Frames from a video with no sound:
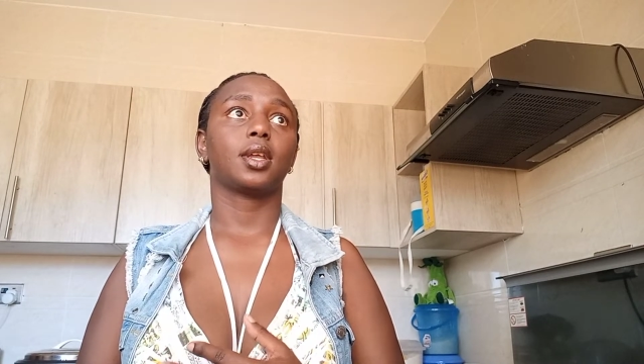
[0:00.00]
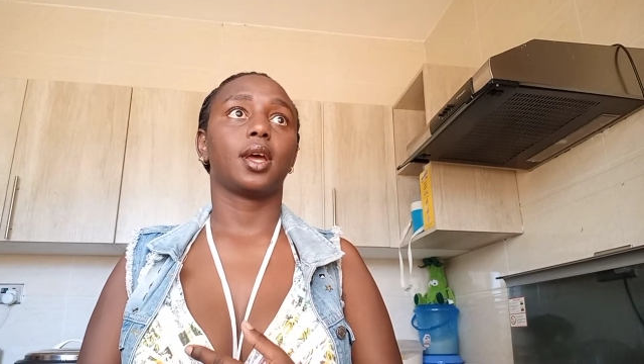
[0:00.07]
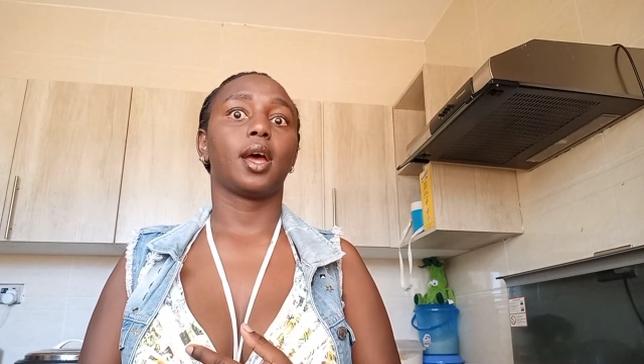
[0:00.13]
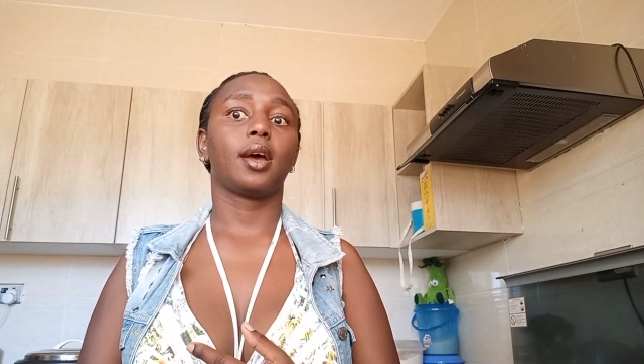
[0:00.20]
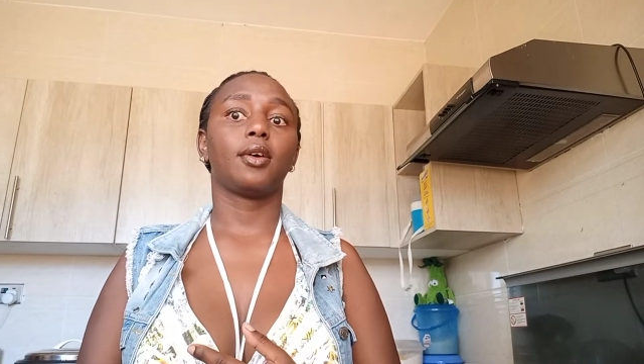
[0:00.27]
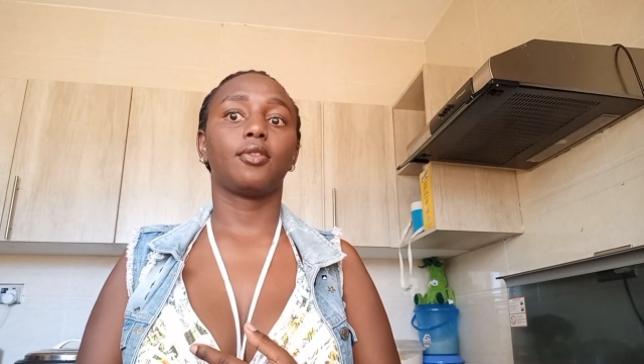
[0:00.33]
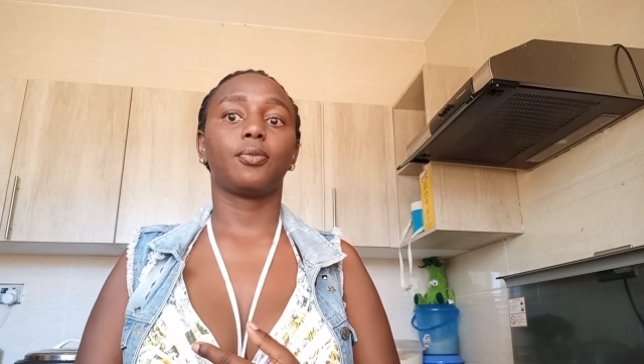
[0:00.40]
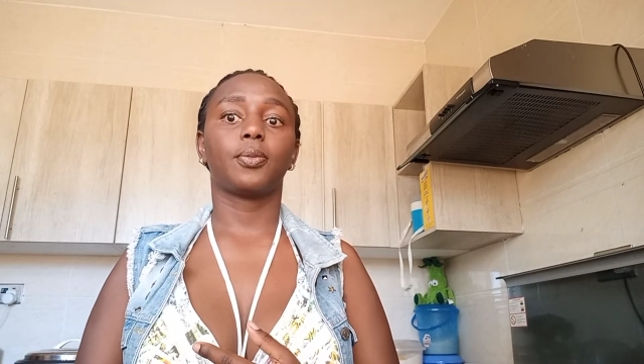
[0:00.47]

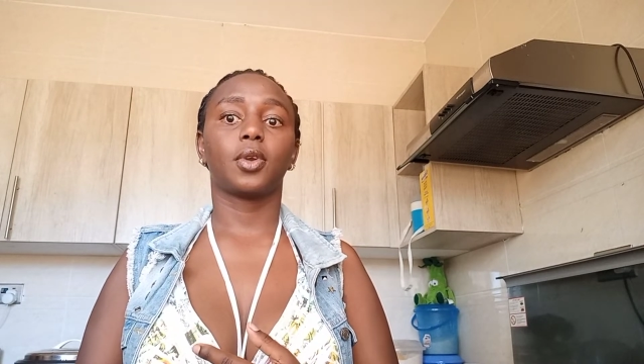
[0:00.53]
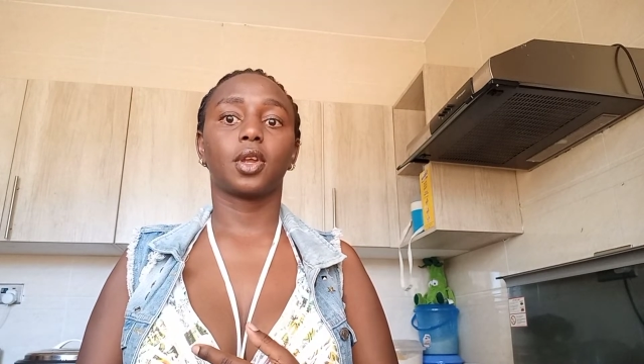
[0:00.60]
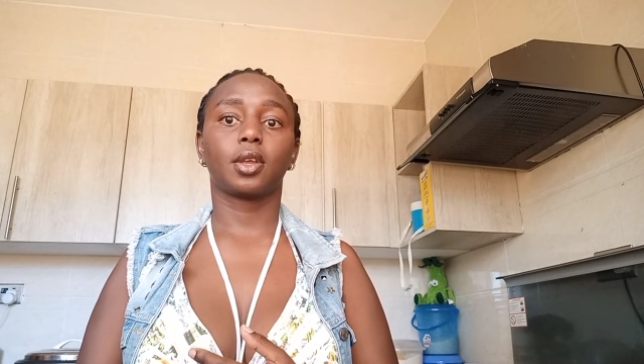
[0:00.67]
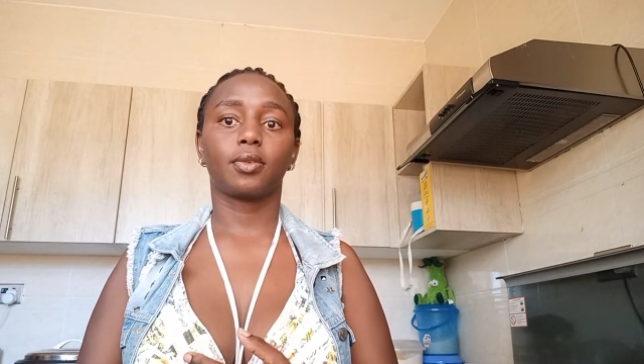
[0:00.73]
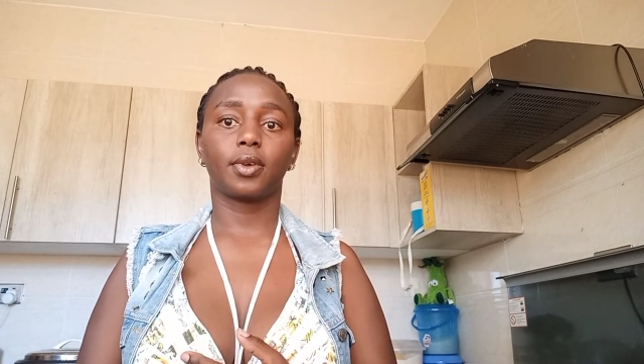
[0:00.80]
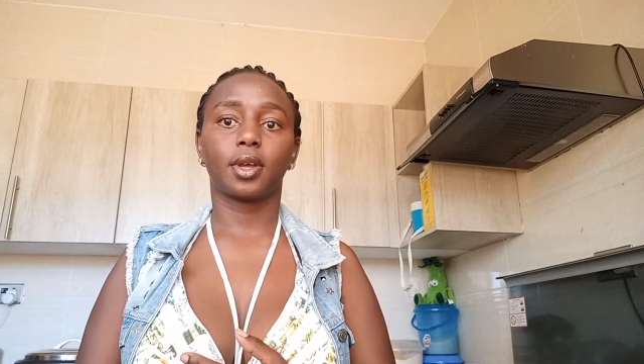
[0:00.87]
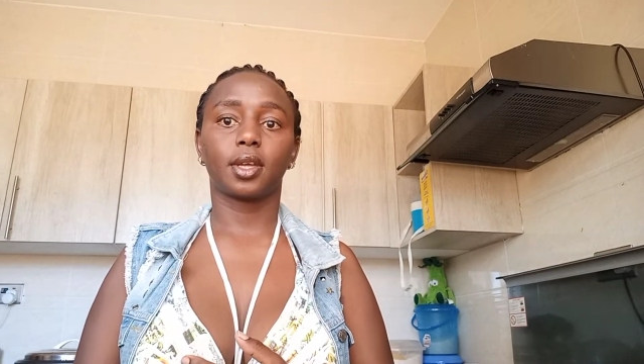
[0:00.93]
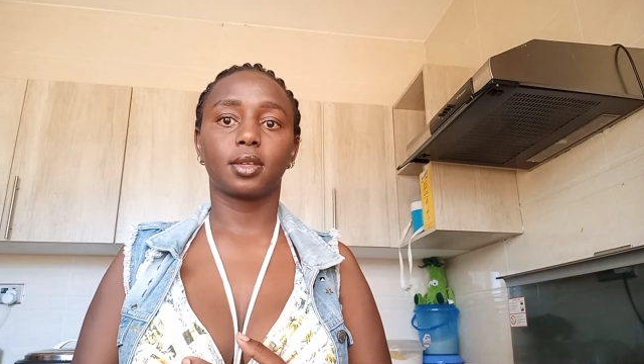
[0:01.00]
Have
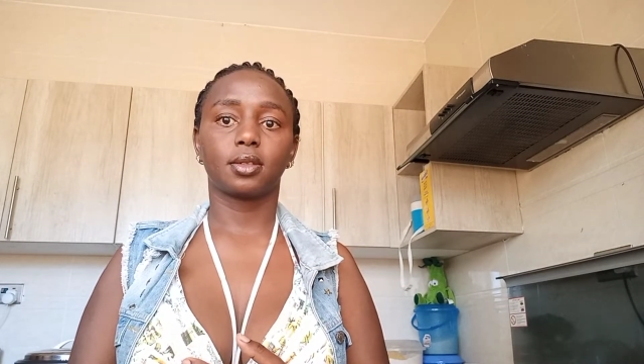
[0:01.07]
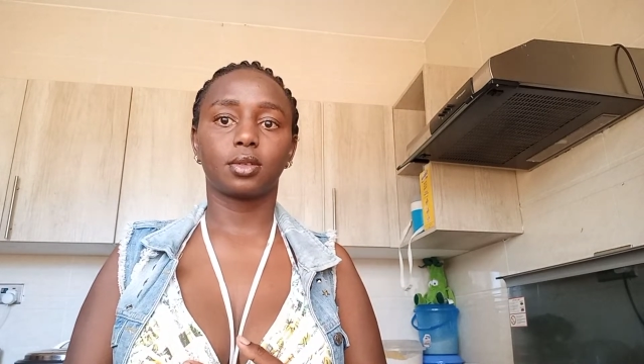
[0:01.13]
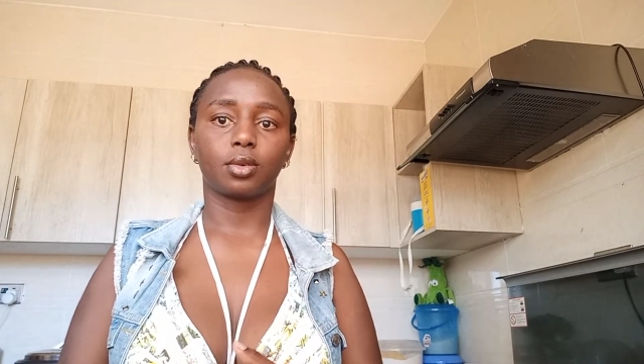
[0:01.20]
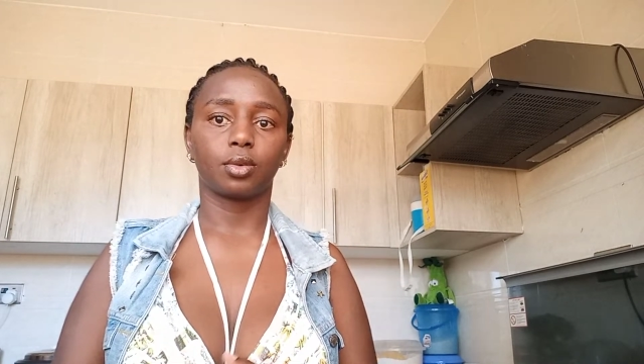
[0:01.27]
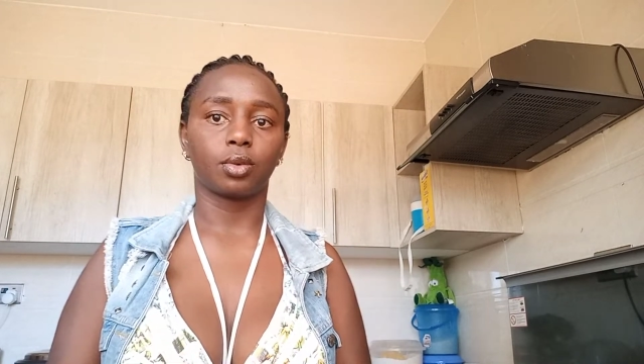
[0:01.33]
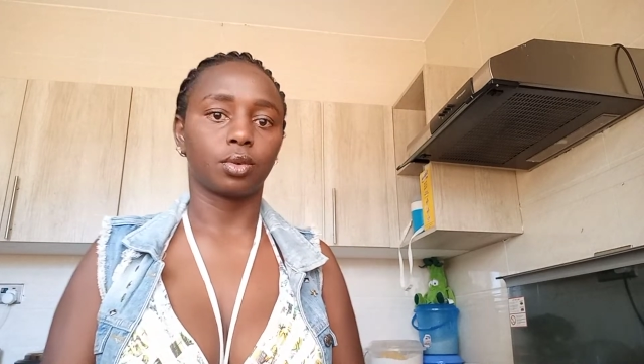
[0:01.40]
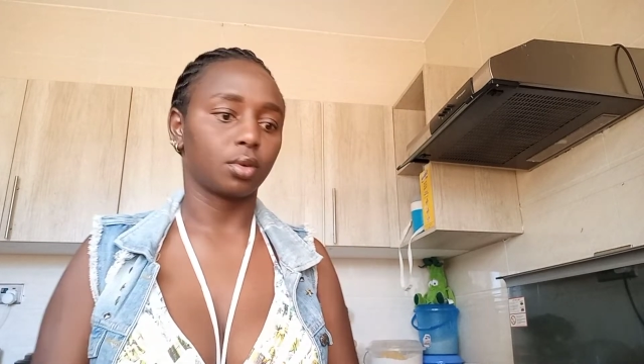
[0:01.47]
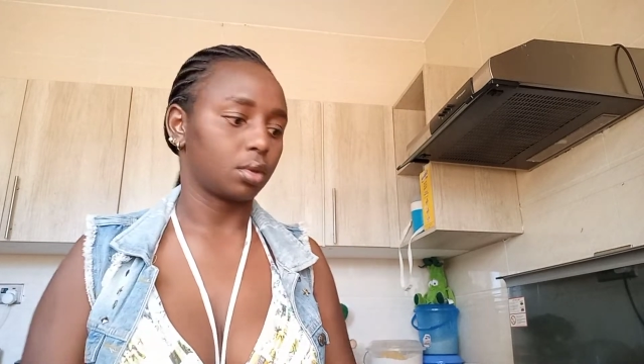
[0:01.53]
breakfast
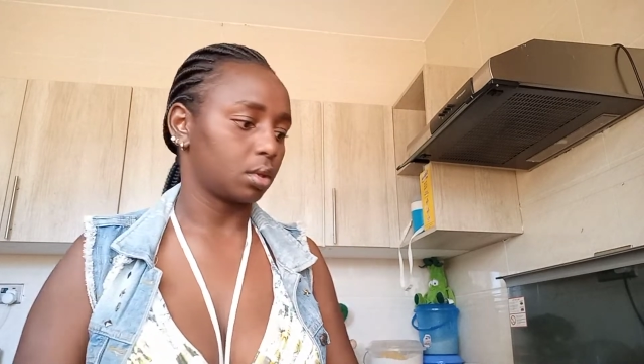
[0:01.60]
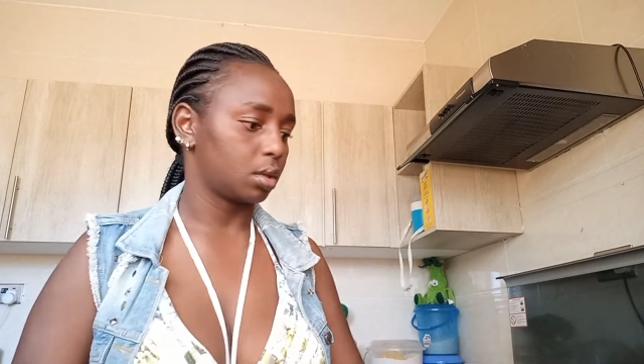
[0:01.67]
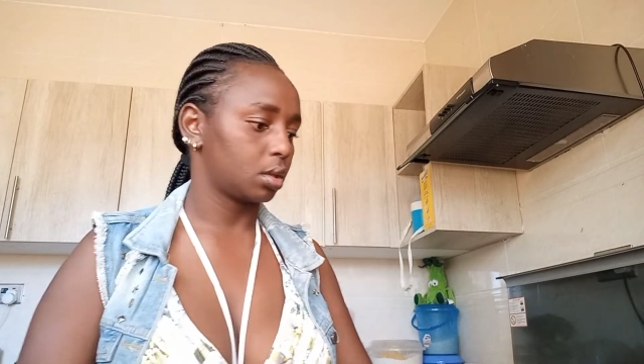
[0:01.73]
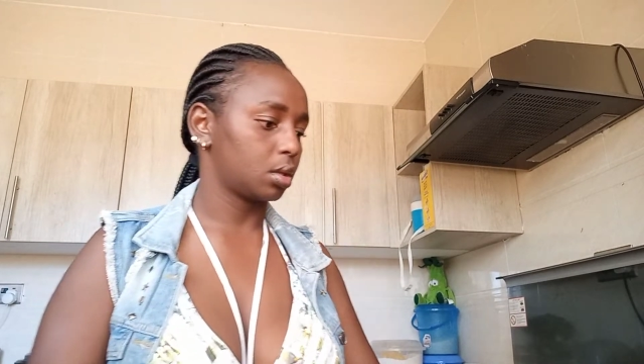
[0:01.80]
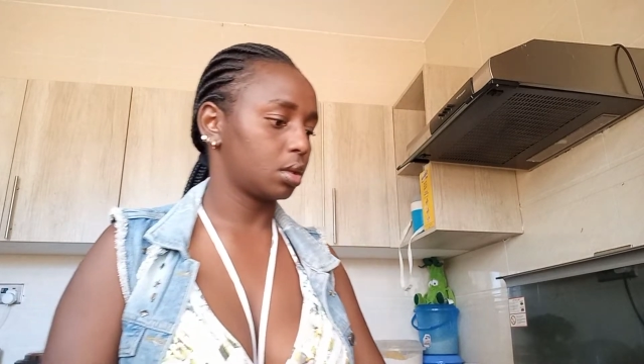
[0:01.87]
or